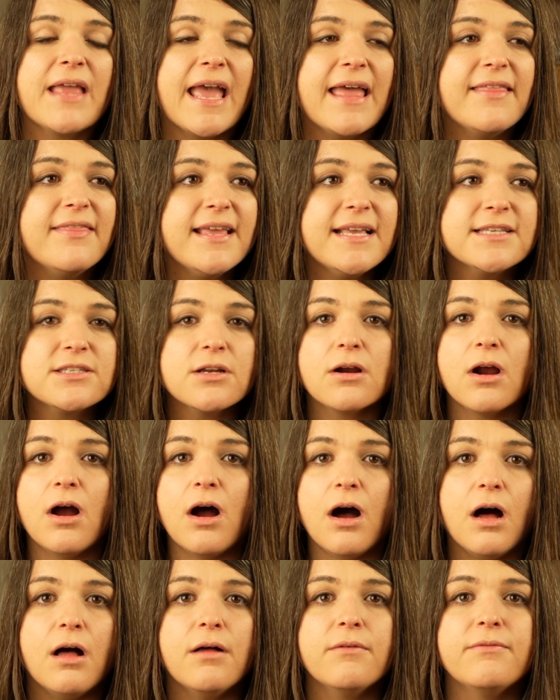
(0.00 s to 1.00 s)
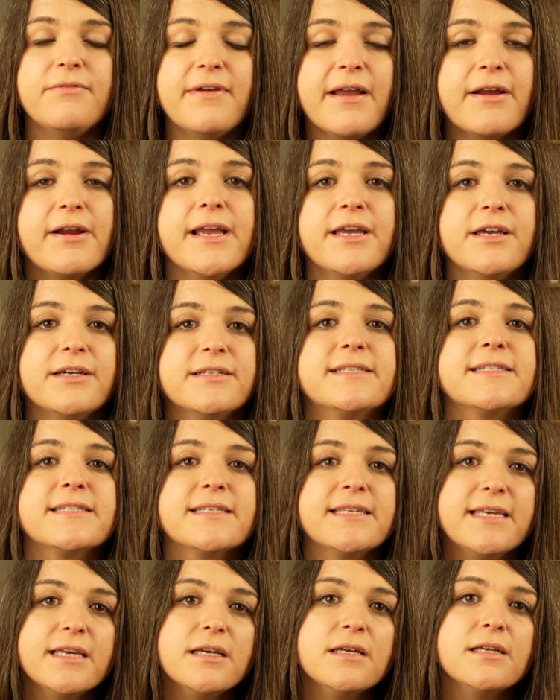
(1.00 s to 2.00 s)
And these are all very good
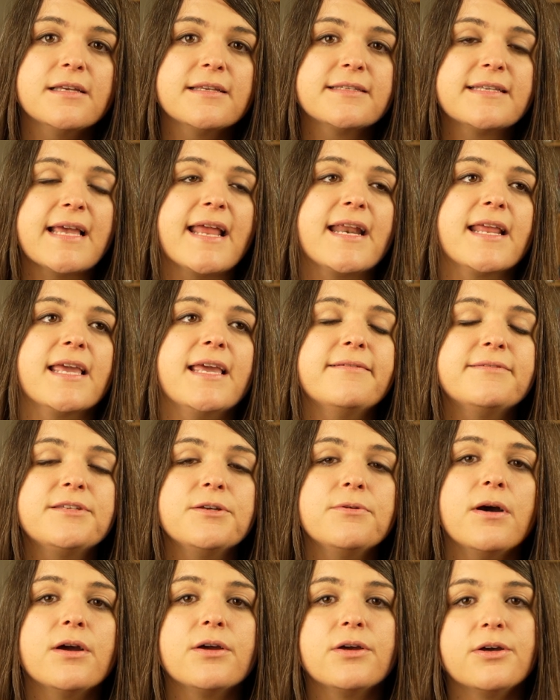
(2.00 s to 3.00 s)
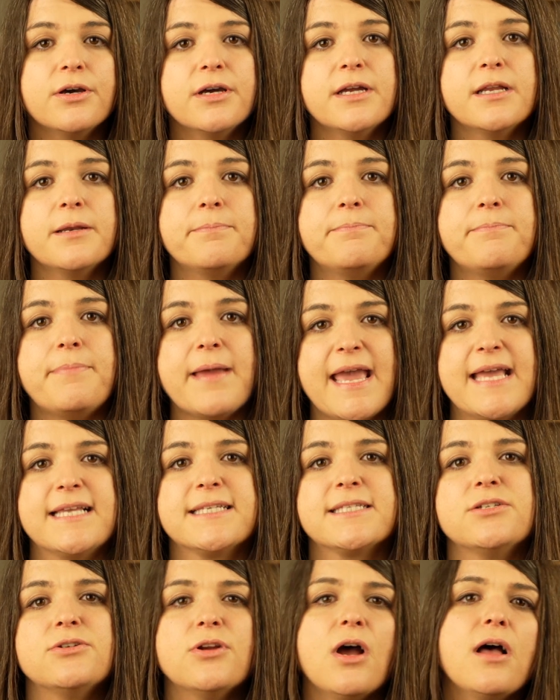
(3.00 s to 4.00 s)
skills, and it gives you a good
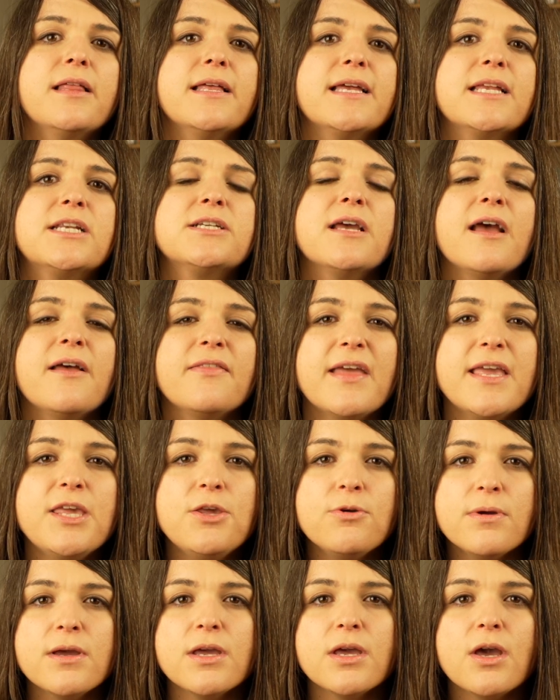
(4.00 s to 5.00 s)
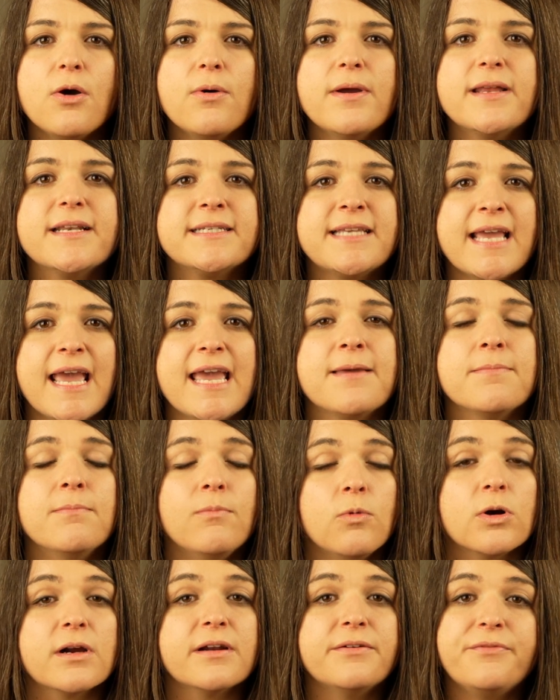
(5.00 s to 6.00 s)
base knowledge that you can go and take
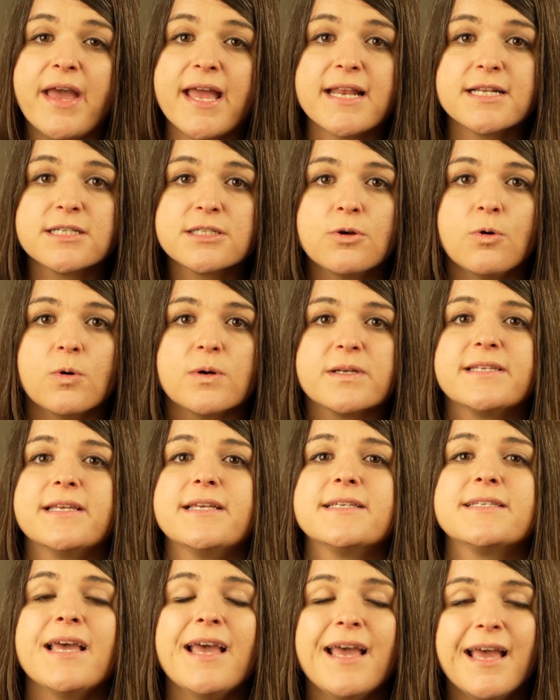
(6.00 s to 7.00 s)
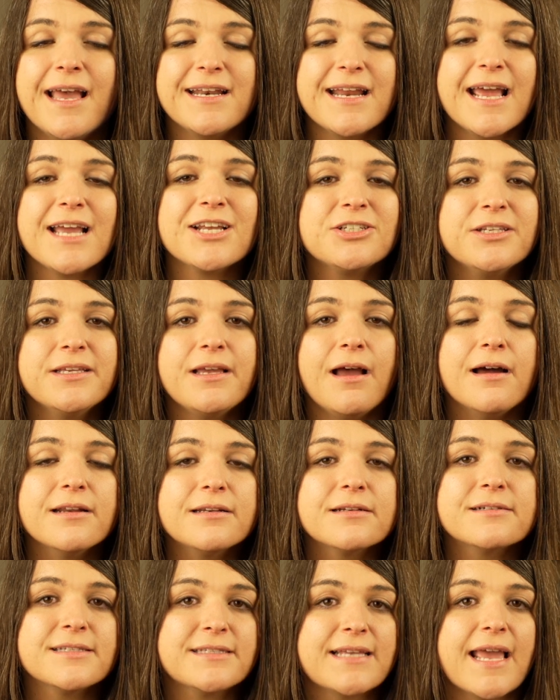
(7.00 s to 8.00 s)
more advanced courses and actually
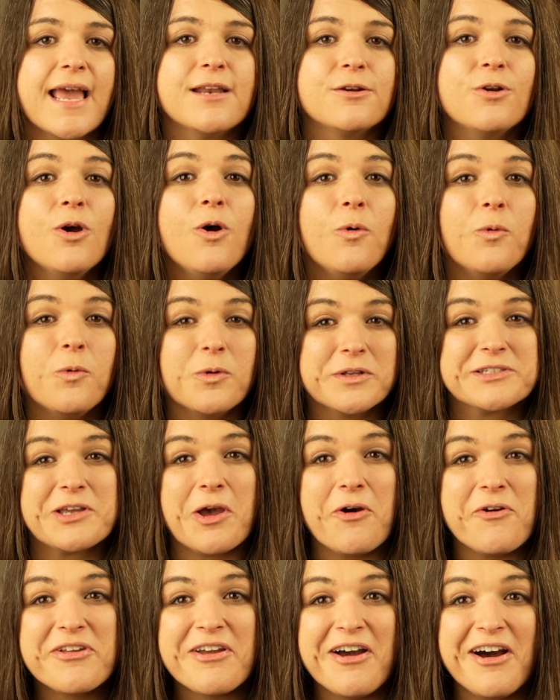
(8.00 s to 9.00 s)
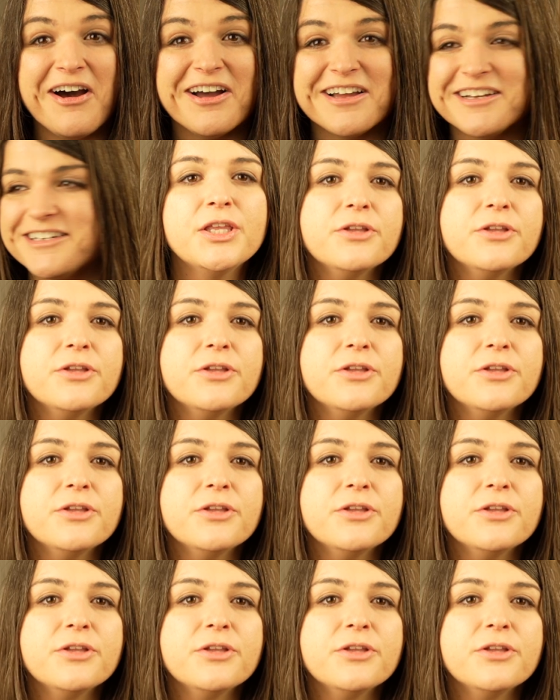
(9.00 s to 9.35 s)
understand what's going on.